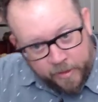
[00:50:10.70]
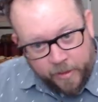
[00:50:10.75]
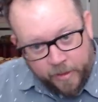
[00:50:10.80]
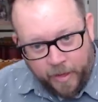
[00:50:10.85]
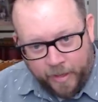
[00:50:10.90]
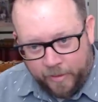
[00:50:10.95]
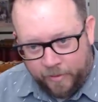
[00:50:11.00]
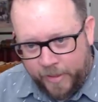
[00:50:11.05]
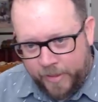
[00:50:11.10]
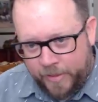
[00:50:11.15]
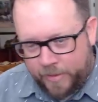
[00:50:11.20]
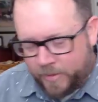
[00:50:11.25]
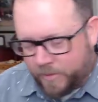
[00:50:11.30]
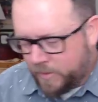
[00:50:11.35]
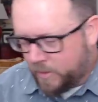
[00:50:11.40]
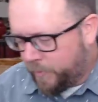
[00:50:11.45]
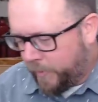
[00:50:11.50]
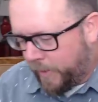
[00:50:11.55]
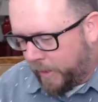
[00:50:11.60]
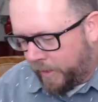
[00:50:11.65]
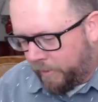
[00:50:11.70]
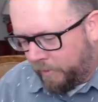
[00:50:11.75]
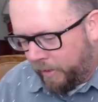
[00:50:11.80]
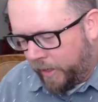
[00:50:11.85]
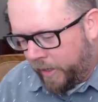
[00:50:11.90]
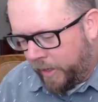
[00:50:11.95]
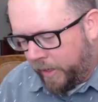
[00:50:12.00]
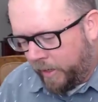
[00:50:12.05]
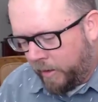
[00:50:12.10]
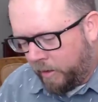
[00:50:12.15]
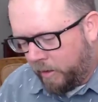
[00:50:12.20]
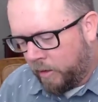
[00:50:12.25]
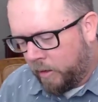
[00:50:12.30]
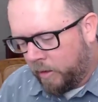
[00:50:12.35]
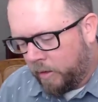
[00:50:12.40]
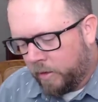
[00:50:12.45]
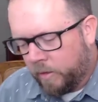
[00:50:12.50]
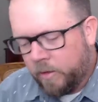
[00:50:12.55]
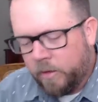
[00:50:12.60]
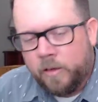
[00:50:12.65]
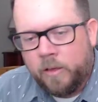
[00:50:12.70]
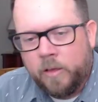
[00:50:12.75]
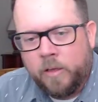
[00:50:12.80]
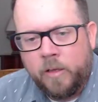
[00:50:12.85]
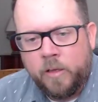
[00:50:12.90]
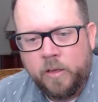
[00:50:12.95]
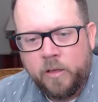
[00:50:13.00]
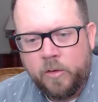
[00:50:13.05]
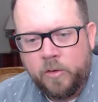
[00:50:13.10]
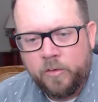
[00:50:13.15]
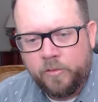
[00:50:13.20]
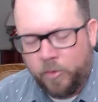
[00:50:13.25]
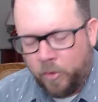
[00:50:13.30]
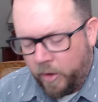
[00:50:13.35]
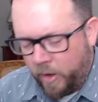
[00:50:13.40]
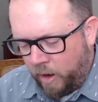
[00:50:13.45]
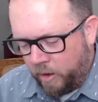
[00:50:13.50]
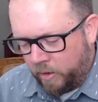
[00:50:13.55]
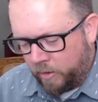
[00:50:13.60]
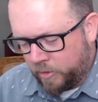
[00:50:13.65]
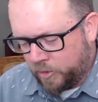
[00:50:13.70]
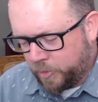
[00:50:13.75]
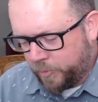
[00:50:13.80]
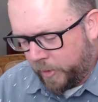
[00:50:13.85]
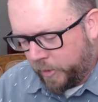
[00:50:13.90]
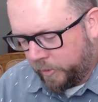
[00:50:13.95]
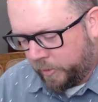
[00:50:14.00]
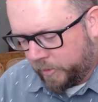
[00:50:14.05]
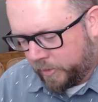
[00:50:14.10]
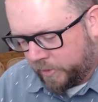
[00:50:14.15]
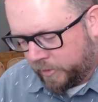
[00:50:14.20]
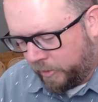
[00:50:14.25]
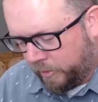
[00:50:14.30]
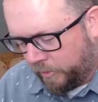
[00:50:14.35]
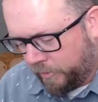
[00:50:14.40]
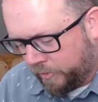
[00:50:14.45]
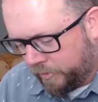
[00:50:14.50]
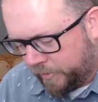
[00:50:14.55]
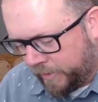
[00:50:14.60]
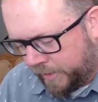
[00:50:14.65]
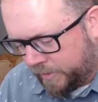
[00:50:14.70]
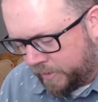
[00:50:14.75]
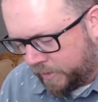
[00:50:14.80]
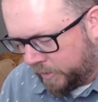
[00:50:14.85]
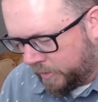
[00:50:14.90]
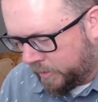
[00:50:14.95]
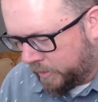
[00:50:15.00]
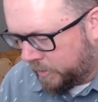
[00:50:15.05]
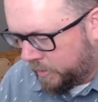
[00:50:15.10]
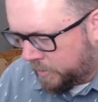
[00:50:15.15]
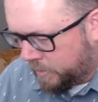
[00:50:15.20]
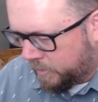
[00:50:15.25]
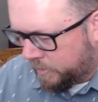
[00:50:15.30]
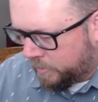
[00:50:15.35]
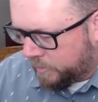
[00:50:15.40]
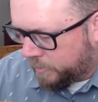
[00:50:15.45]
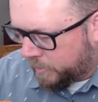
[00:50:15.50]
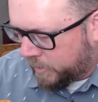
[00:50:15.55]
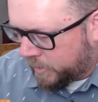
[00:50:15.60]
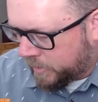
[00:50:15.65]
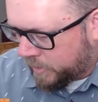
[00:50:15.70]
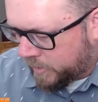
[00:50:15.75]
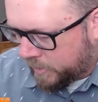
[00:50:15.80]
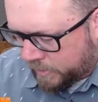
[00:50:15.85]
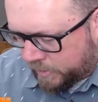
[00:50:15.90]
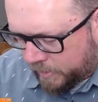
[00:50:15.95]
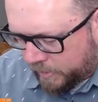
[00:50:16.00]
I like this spot right here for knocker spoke. So that's a good, where's